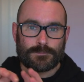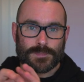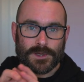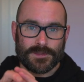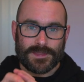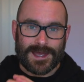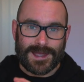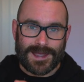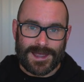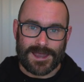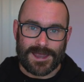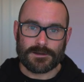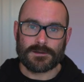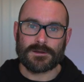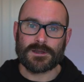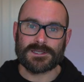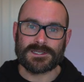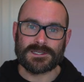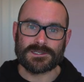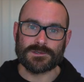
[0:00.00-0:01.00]
but that
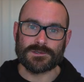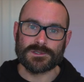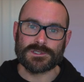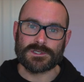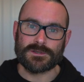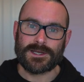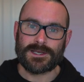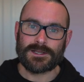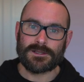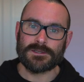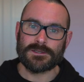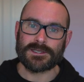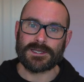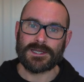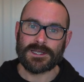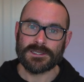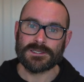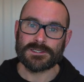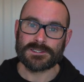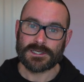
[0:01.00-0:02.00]
aggregate is also held
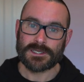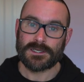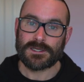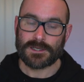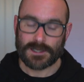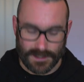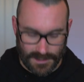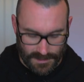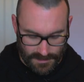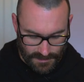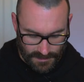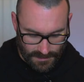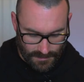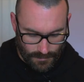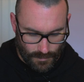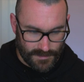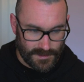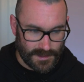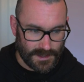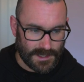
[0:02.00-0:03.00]
internally
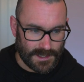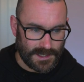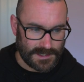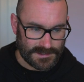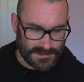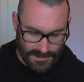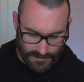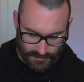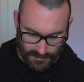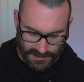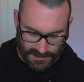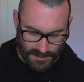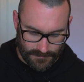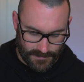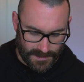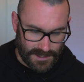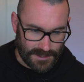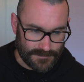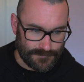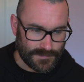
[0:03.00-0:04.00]
within
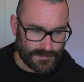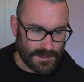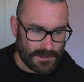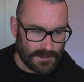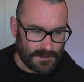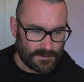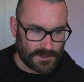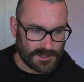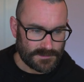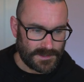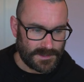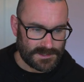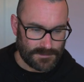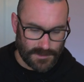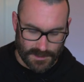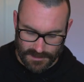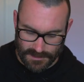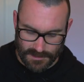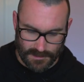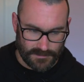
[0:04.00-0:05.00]
ksqlDB, which means
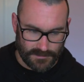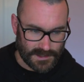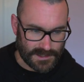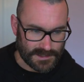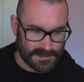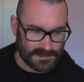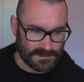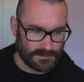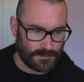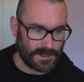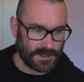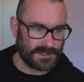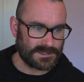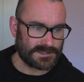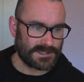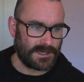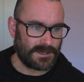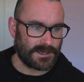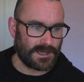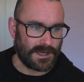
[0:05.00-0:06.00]
we can do this. We can
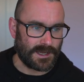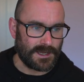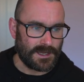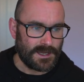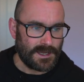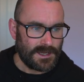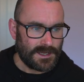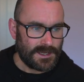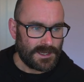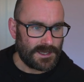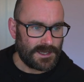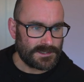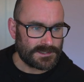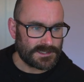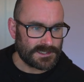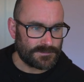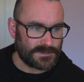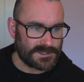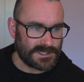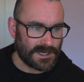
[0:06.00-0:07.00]
say, okay, here's
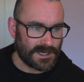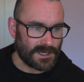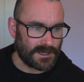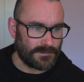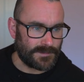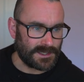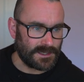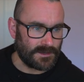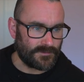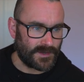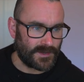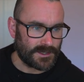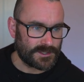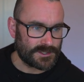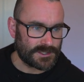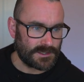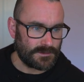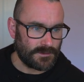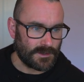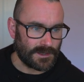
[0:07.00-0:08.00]
this particular
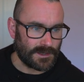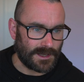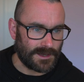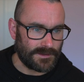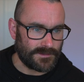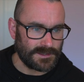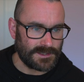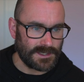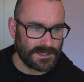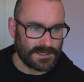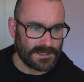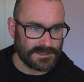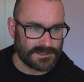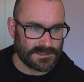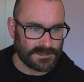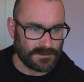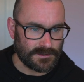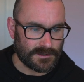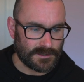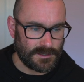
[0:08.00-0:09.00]
manufacturer. like the
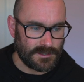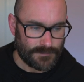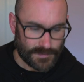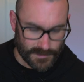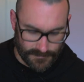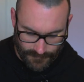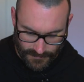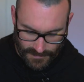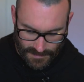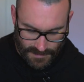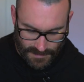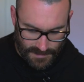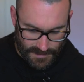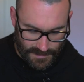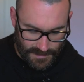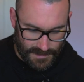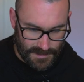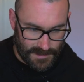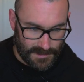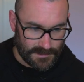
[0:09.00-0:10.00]
Dickinson group,
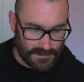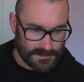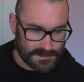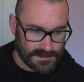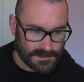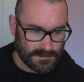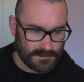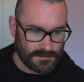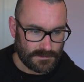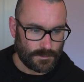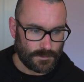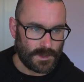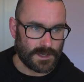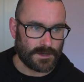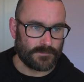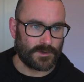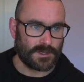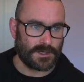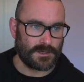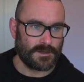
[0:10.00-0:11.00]
and we
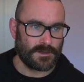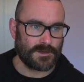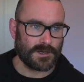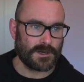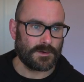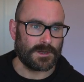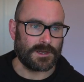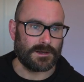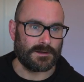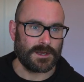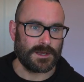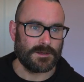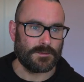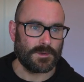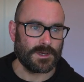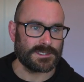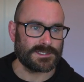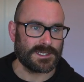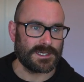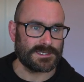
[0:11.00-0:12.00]
can run another query. We're
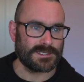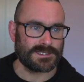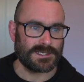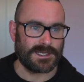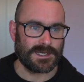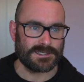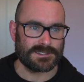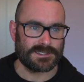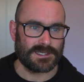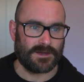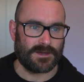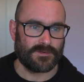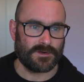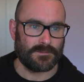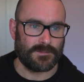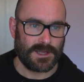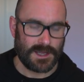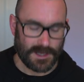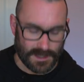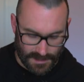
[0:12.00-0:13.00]
going to say select star
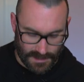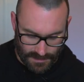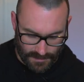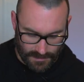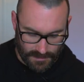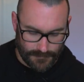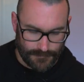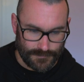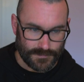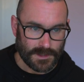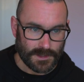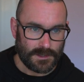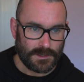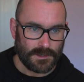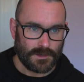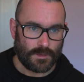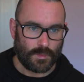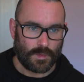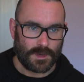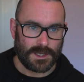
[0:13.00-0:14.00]
from make ag,
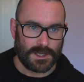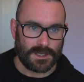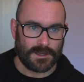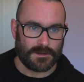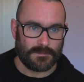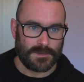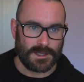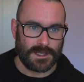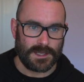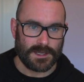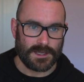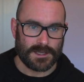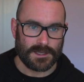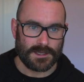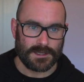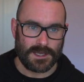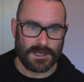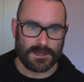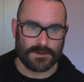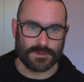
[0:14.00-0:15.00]
where
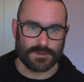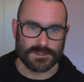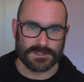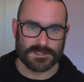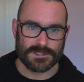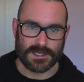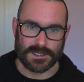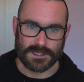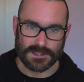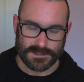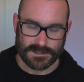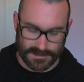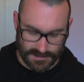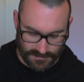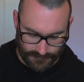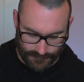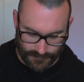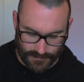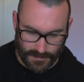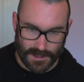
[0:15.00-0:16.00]
make equals
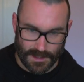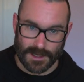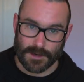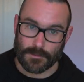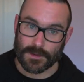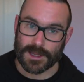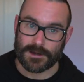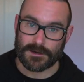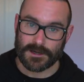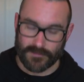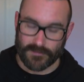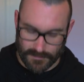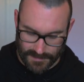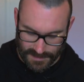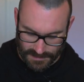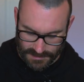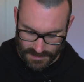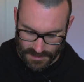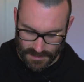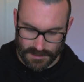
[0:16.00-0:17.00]
this, and we get rid of
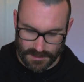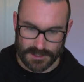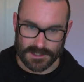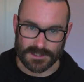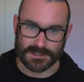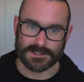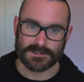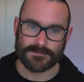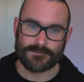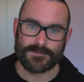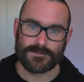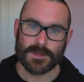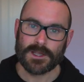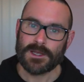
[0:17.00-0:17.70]
commit changes.